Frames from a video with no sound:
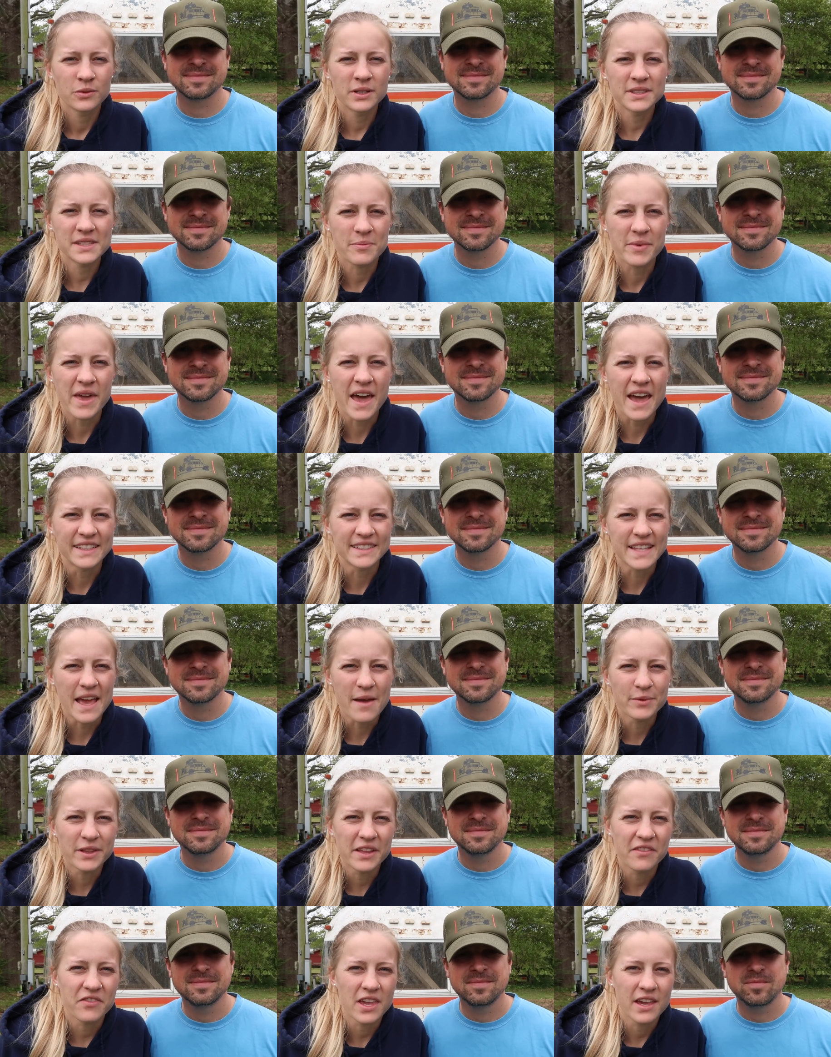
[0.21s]
Speaker 1: What's up guys,
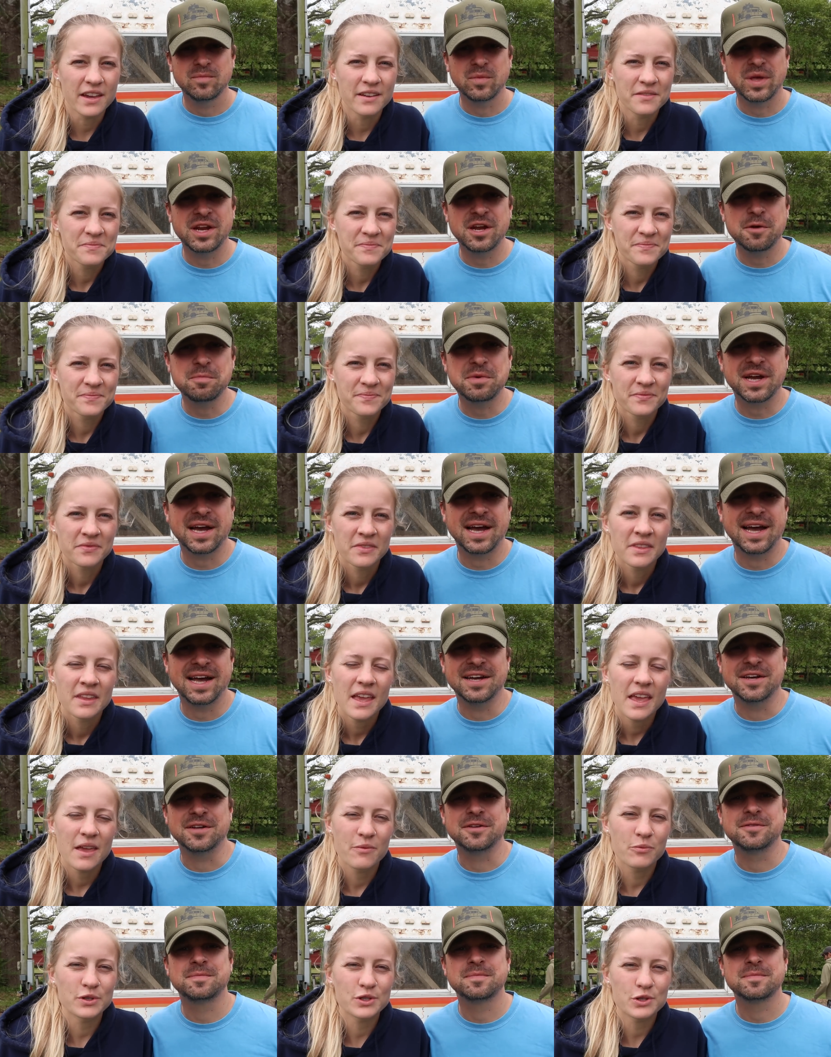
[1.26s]
I'm Olivia.
Speaker 2: And I'm
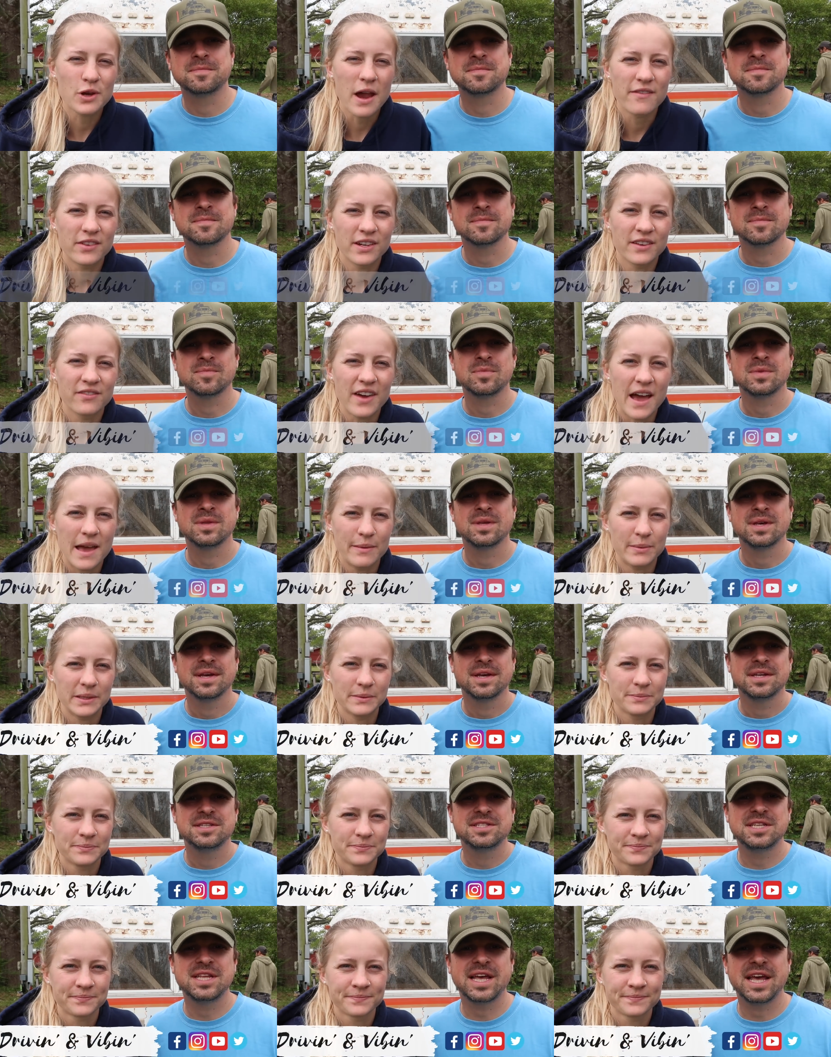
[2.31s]
Kyle.
Speaker 1: And we're driving and
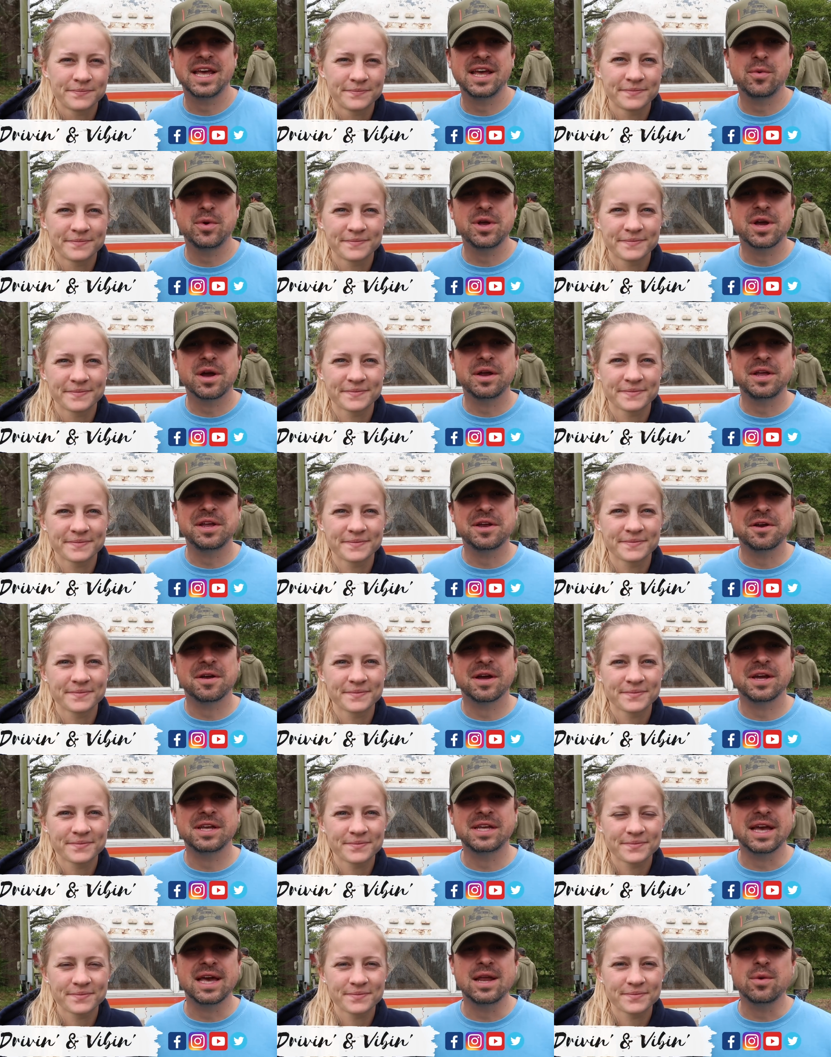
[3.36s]
vibing.
Speaker 2: Today we are here
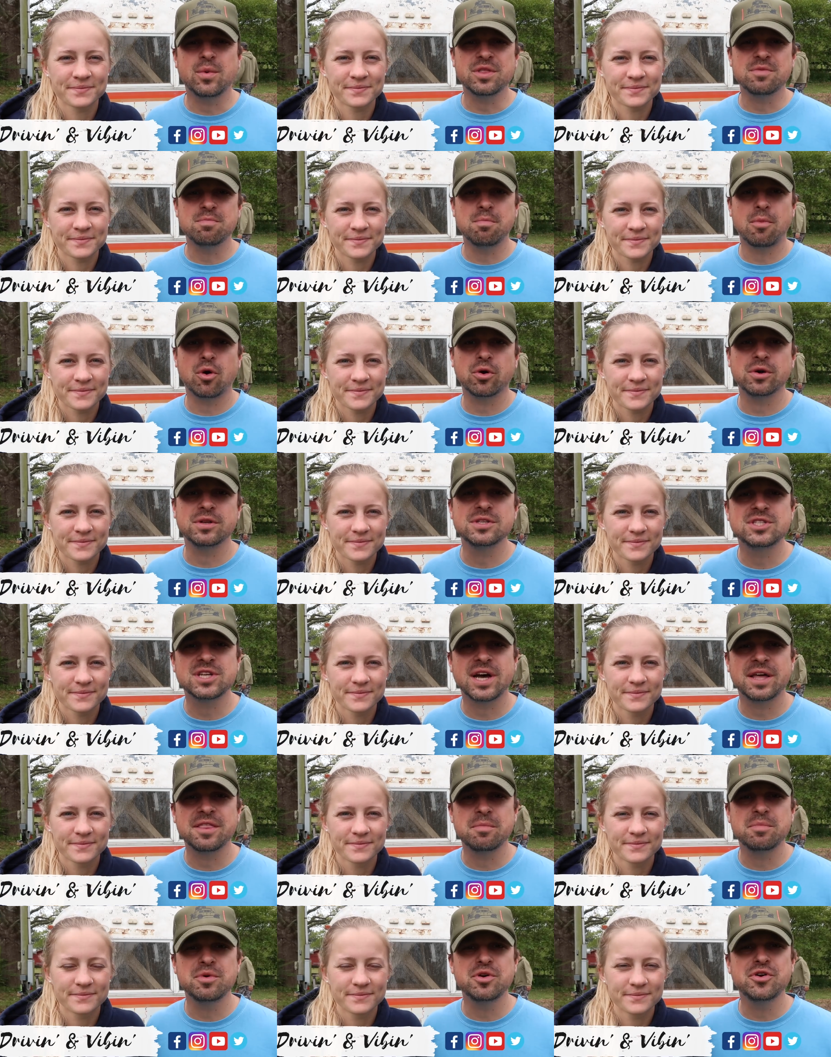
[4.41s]
again with Morton's
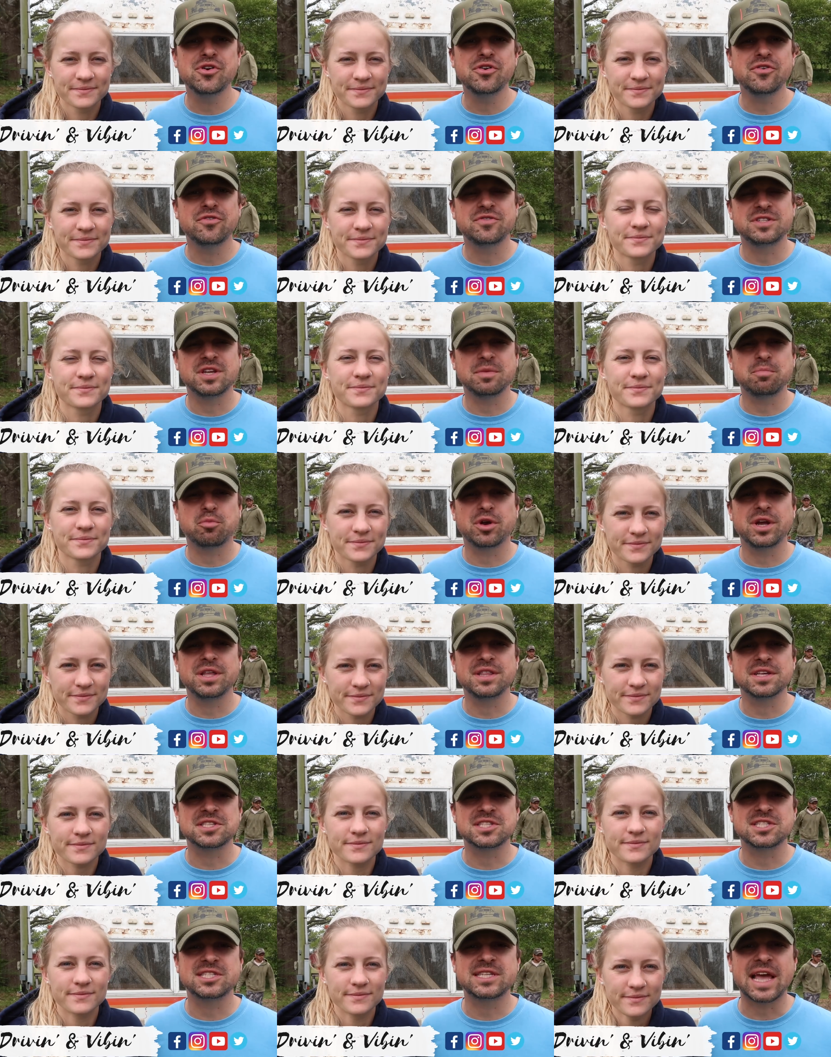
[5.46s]
on the Move to bring
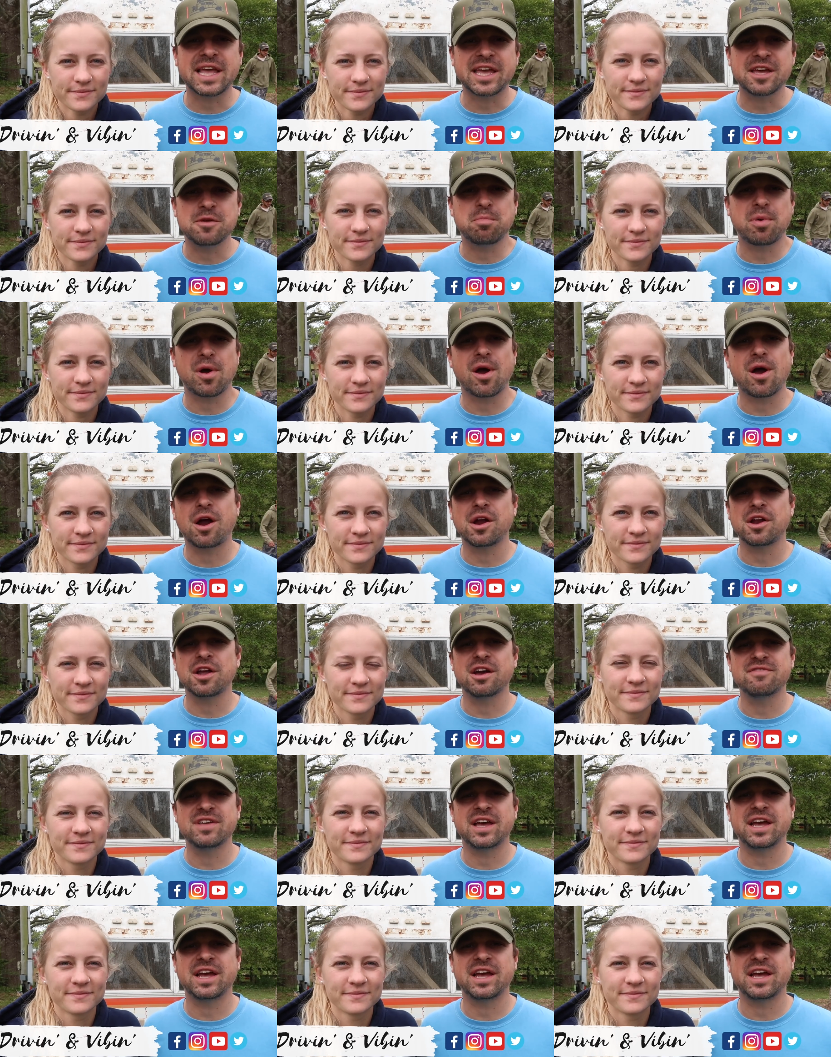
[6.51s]
the second part of